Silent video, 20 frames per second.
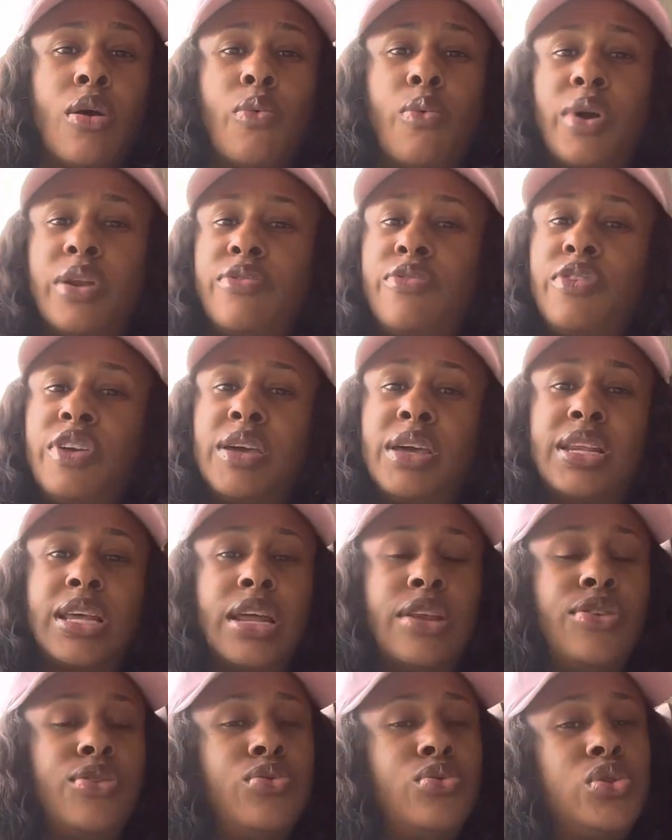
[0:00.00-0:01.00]
when to get
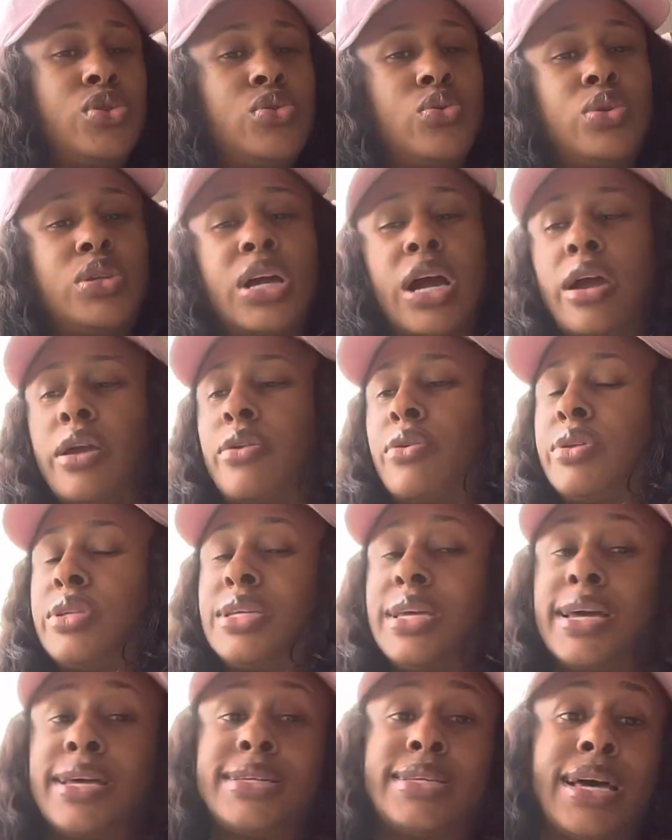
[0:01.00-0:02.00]
a new suit or
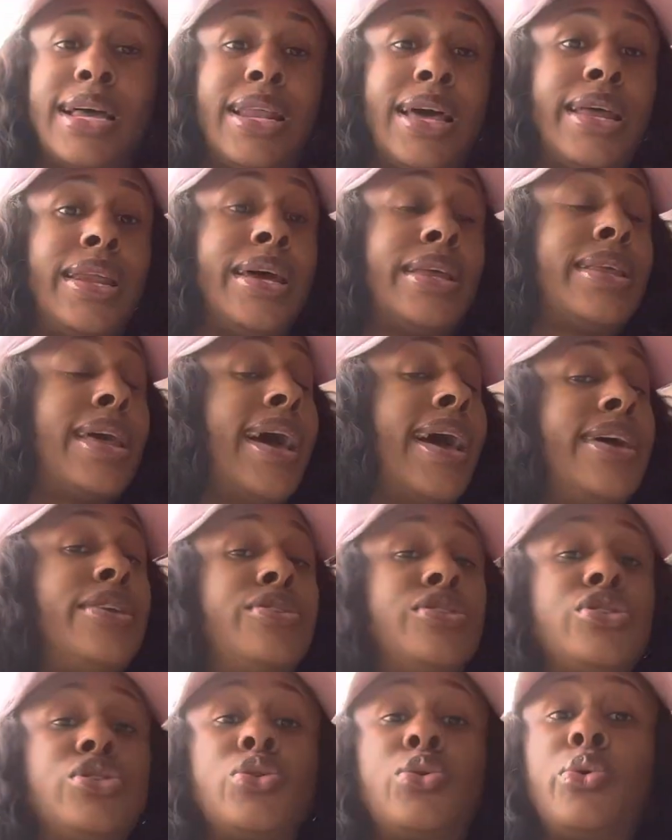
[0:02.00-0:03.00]
nothing at all like that. I
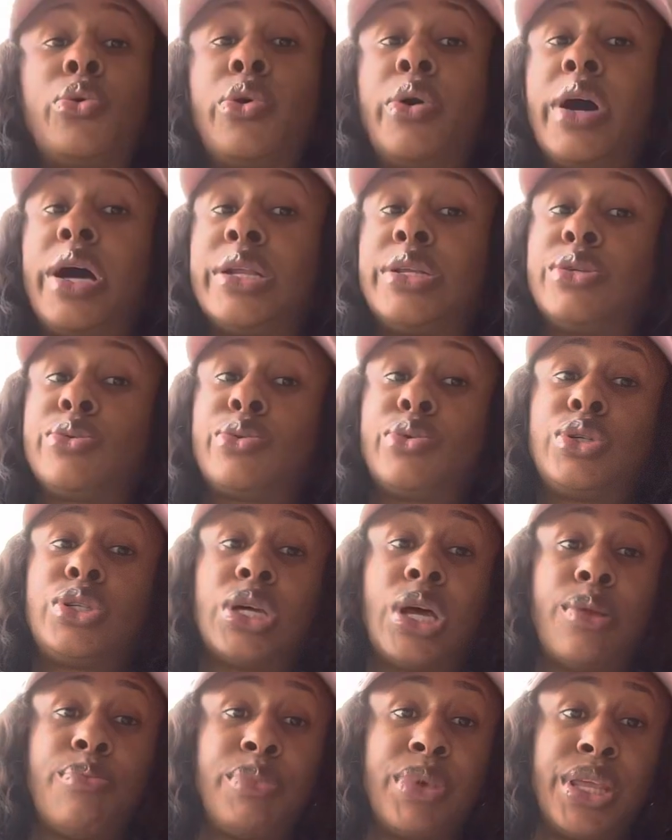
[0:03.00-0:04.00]
just go on
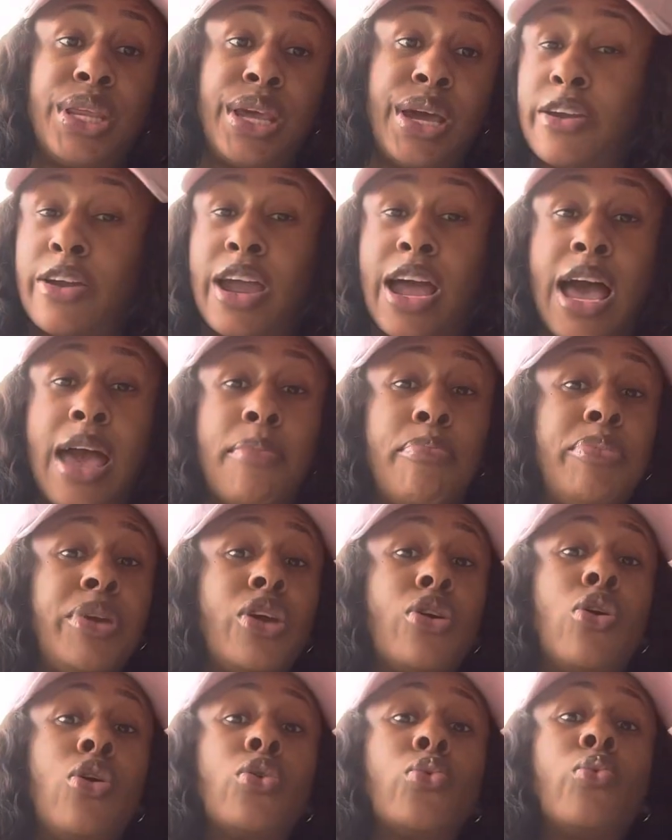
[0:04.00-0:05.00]
social media, I
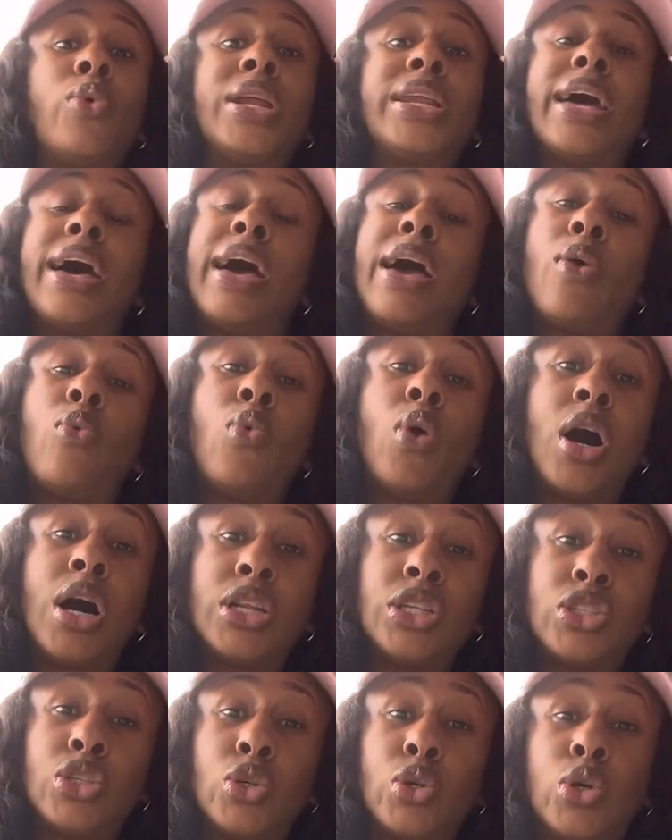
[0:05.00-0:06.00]
pick out what I
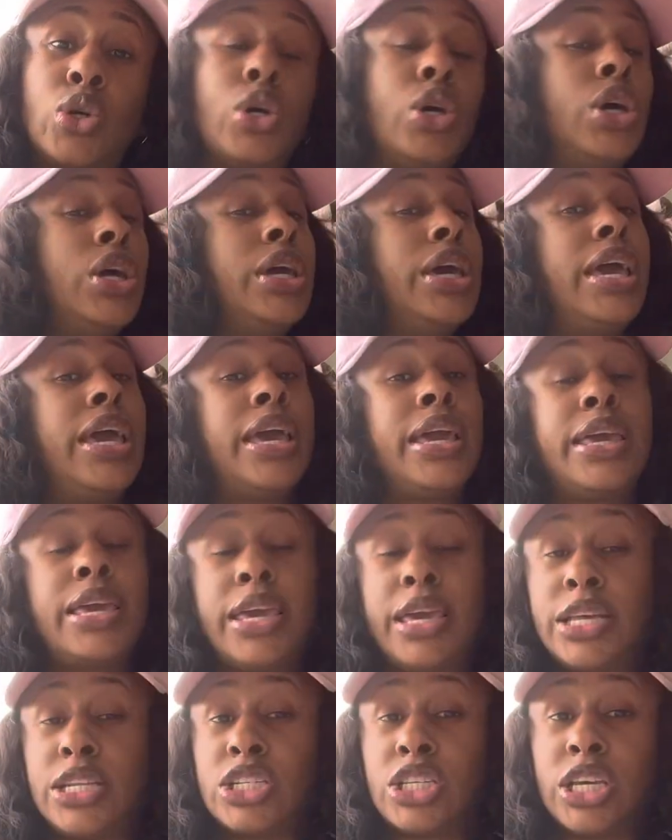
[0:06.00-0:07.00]
want to
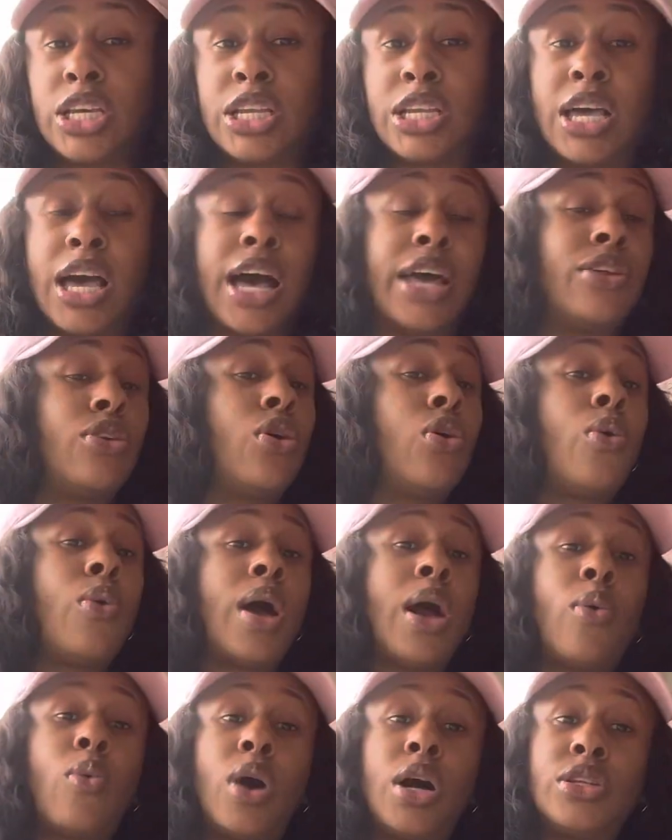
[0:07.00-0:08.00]
engage in and how
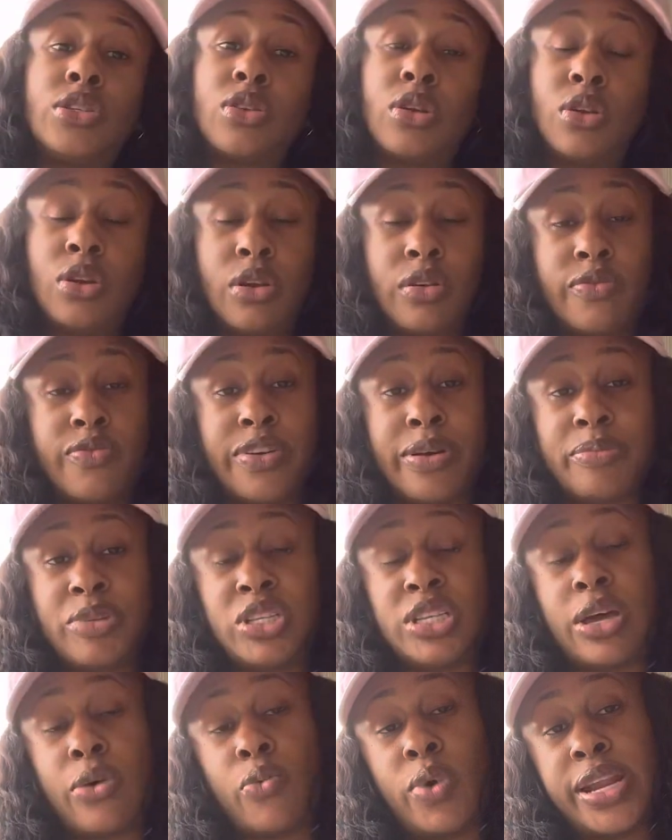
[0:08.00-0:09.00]
I want to learn from
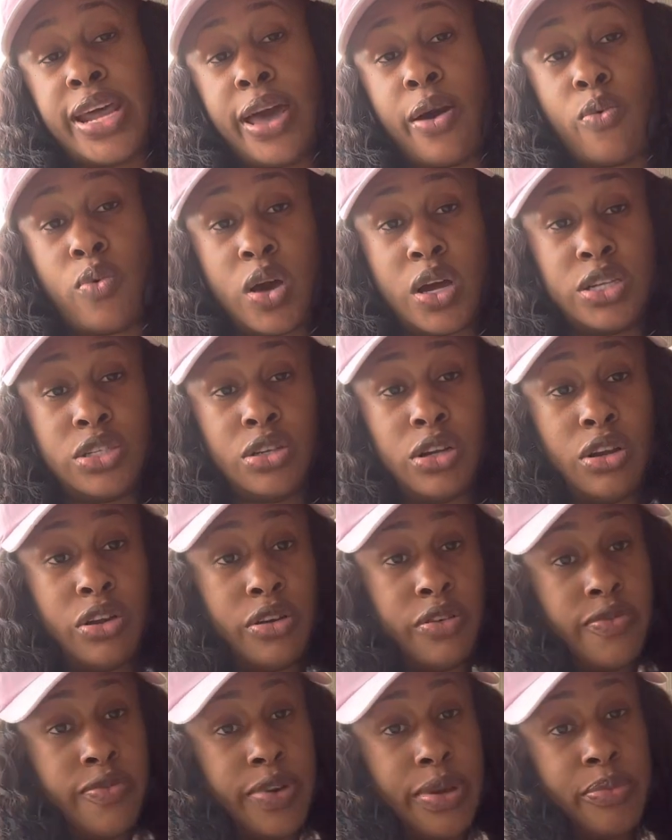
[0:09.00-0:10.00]
it and what I want to
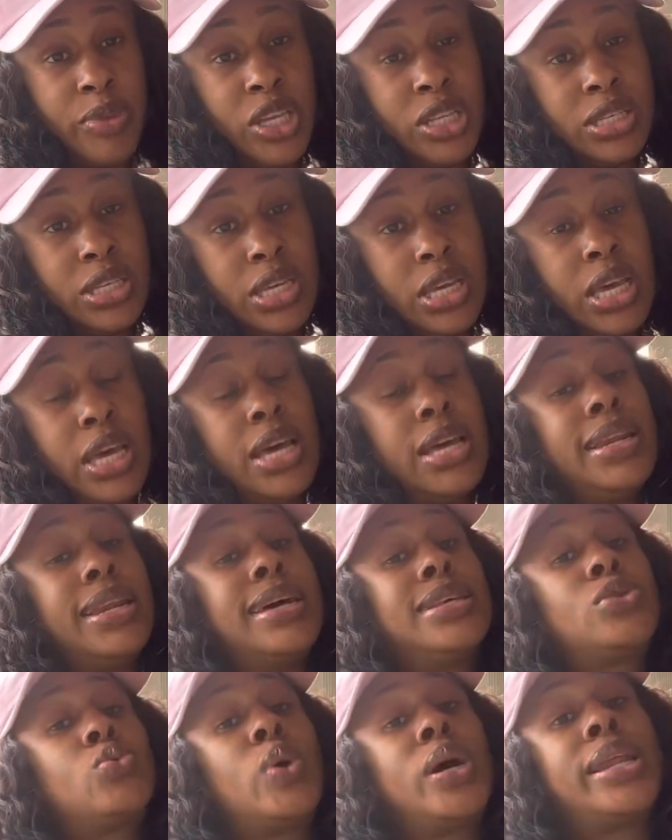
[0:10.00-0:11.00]
learn from it.
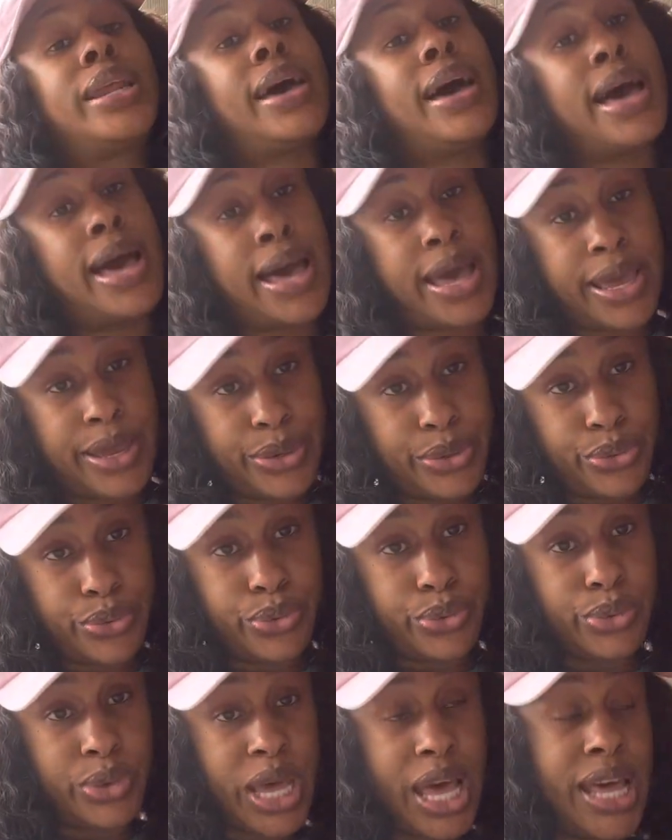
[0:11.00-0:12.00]
That's what I do.
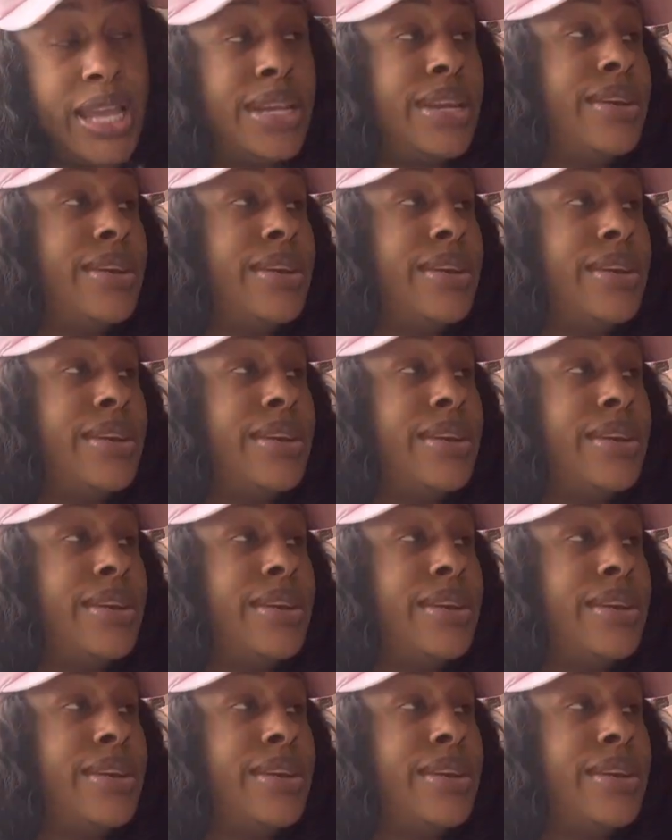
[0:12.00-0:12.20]
And